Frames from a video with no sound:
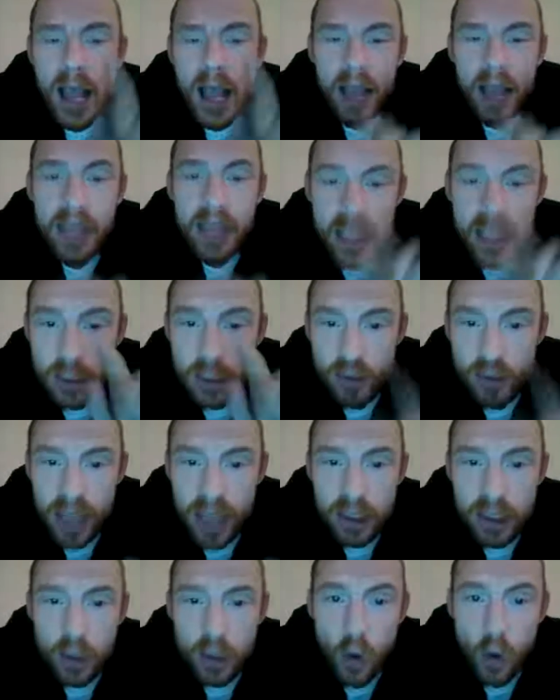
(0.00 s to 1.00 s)
This is
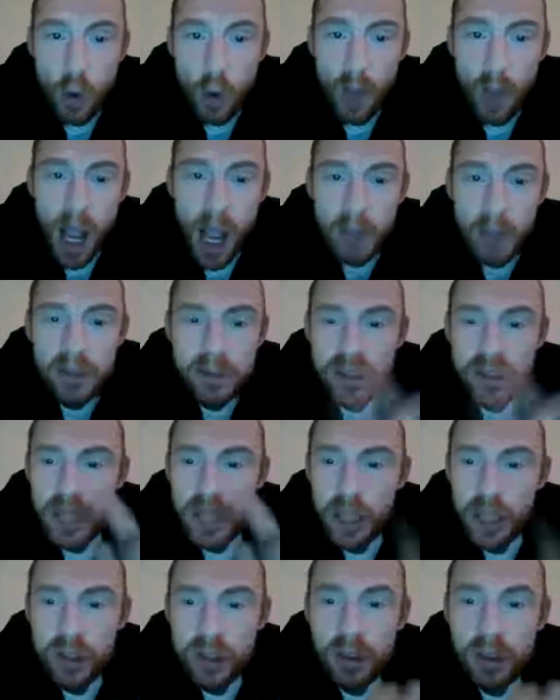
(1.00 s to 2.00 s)
President Obama's
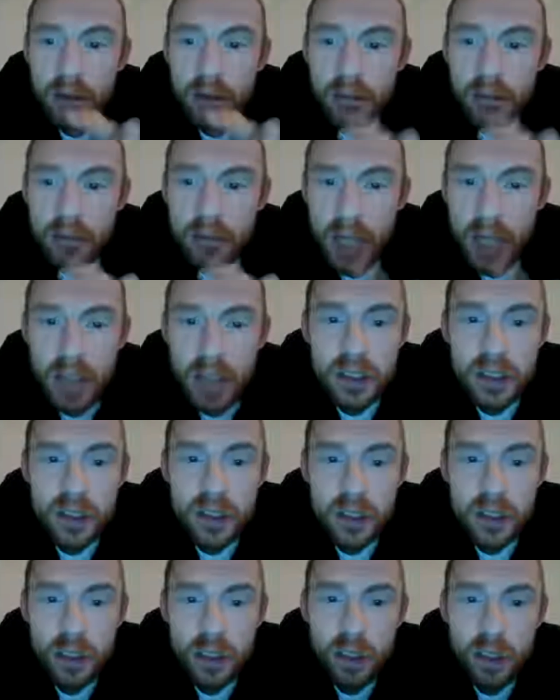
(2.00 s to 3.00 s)
National Cancer
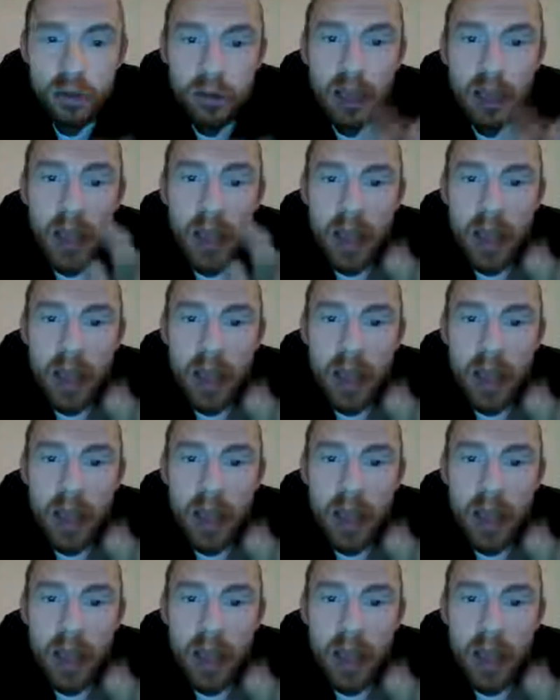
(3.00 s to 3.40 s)
Institute.